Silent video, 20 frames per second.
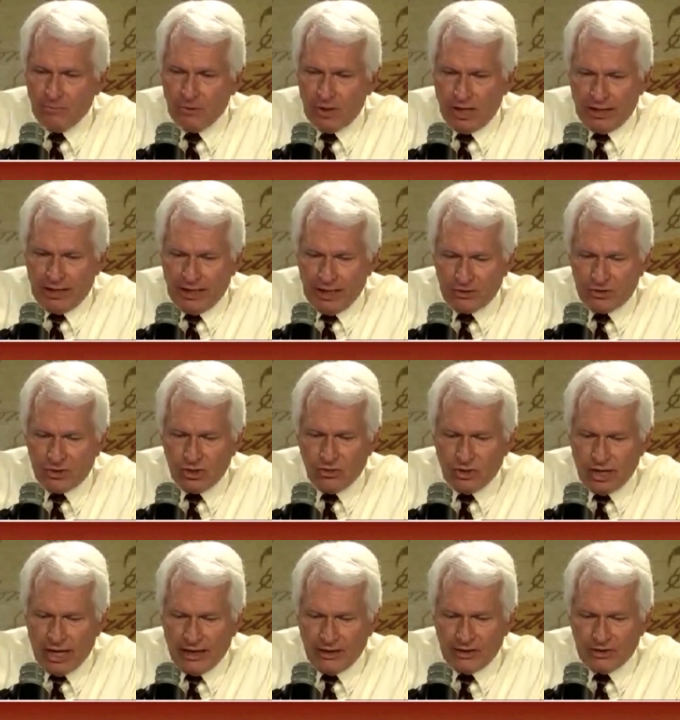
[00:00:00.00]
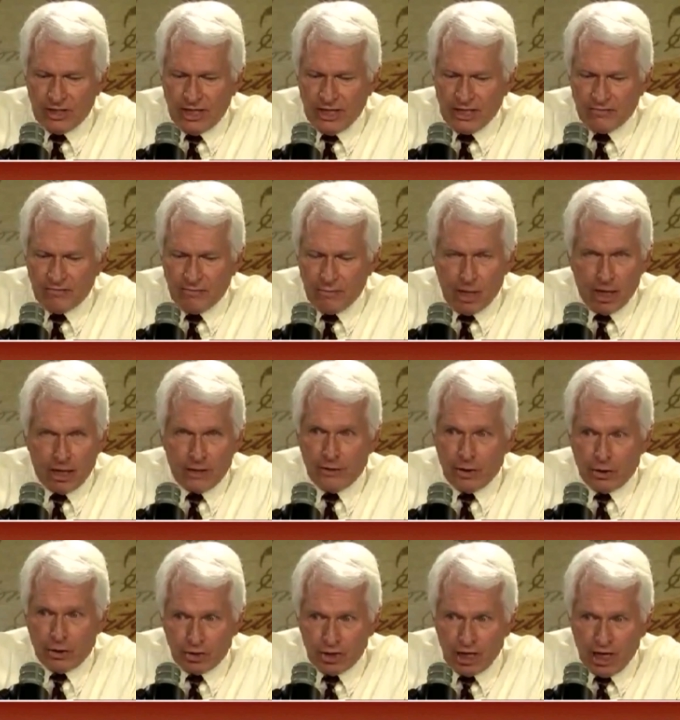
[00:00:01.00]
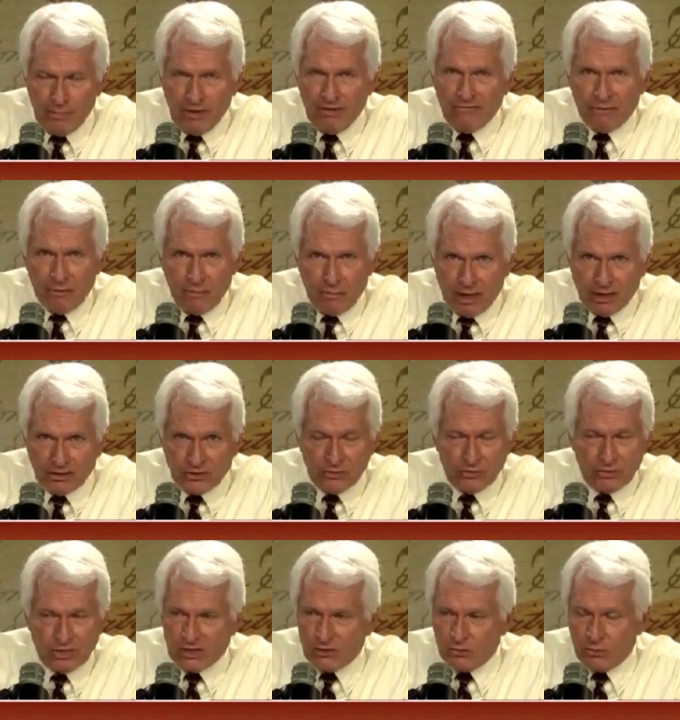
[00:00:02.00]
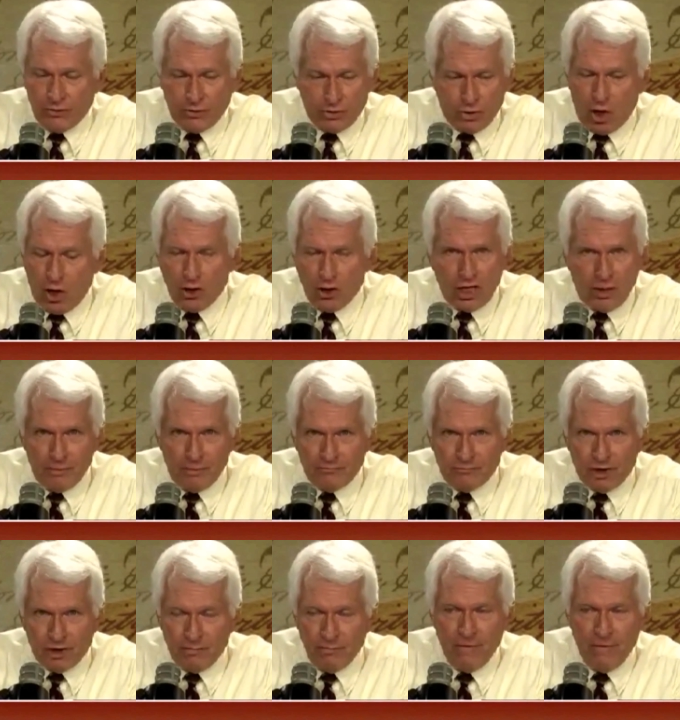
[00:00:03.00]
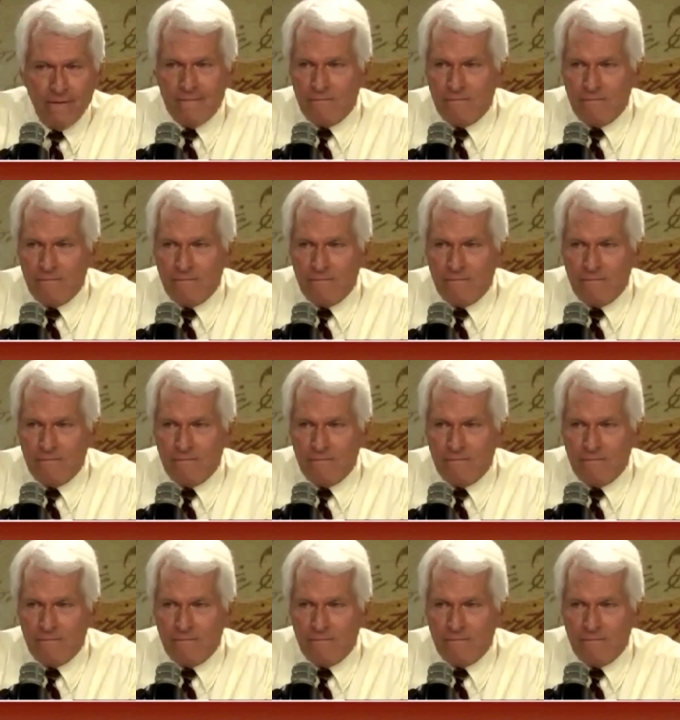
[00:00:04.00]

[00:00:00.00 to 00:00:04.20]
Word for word: against the United States of America that are coming from Muslims. That's where they're all coming from.